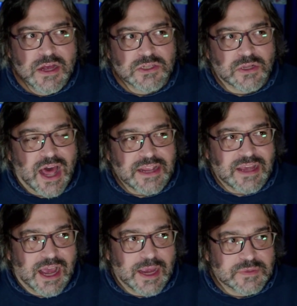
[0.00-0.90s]
So a lot of
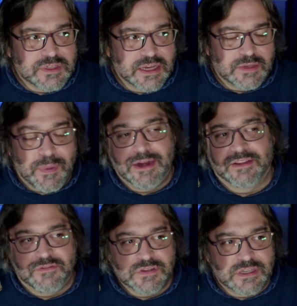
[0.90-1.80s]
times, like depending on
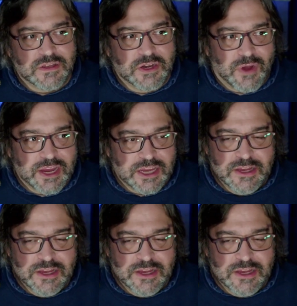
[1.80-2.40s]
the facility, right,